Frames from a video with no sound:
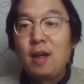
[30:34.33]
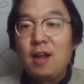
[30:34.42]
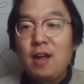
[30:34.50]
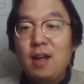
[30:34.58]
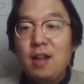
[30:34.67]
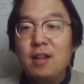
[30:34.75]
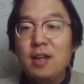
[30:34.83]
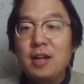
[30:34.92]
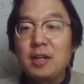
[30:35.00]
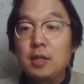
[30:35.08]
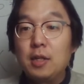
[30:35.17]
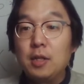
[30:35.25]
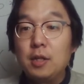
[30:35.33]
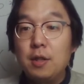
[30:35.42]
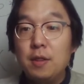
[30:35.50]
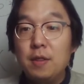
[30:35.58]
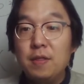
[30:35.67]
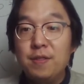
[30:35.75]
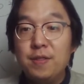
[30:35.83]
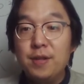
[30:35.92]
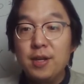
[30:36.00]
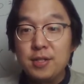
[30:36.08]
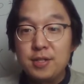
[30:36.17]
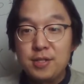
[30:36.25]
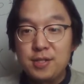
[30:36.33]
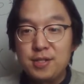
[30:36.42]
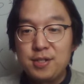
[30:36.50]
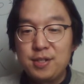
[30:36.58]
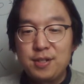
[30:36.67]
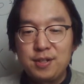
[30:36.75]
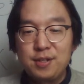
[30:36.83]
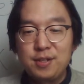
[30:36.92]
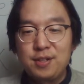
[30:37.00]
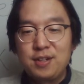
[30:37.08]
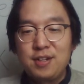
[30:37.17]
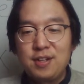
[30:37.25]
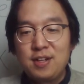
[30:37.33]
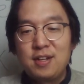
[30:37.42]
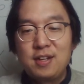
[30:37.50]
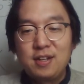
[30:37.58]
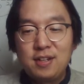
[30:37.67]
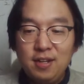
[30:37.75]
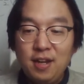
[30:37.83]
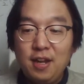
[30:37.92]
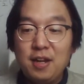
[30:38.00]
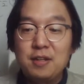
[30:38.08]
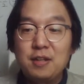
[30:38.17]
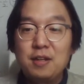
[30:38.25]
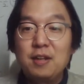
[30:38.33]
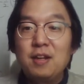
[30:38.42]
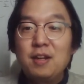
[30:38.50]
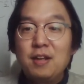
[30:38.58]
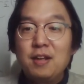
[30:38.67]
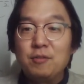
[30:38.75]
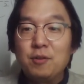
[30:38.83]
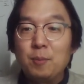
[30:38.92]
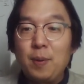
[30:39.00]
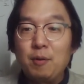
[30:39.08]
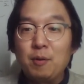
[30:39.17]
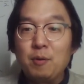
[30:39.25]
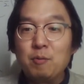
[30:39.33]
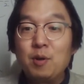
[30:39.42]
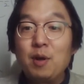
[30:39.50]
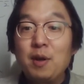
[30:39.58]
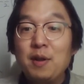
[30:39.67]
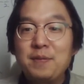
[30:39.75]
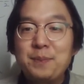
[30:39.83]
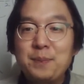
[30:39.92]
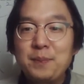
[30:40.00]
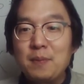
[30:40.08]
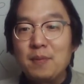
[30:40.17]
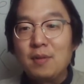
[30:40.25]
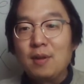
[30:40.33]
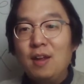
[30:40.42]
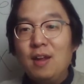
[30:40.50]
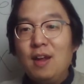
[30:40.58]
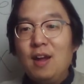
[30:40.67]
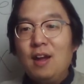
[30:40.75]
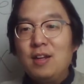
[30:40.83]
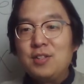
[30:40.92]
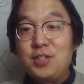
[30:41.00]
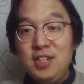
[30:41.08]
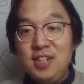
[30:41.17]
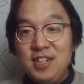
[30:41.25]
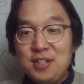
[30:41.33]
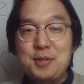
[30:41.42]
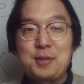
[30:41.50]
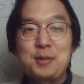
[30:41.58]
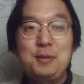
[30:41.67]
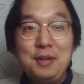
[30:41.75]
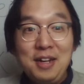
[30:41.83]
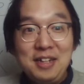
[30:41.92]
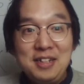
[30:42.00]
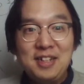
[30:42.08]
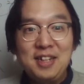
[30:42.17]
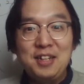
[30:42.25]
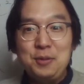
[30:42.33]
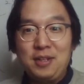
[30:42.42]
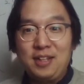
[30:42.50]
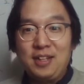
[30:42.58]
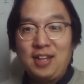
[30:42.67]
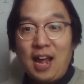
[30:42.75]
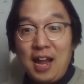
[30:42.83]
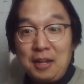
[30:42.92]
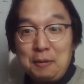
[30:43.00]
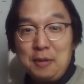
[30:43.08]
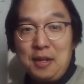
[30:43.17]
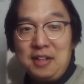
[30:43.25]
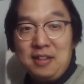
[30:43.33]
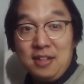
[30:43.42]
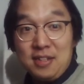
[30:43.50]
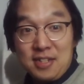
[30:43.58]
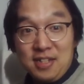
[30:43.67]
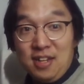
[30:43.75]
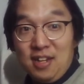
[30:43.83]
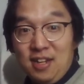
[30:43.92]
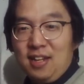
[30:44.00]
like this. 10 to the power of 1. Jesus Christ, can you calculate this thing?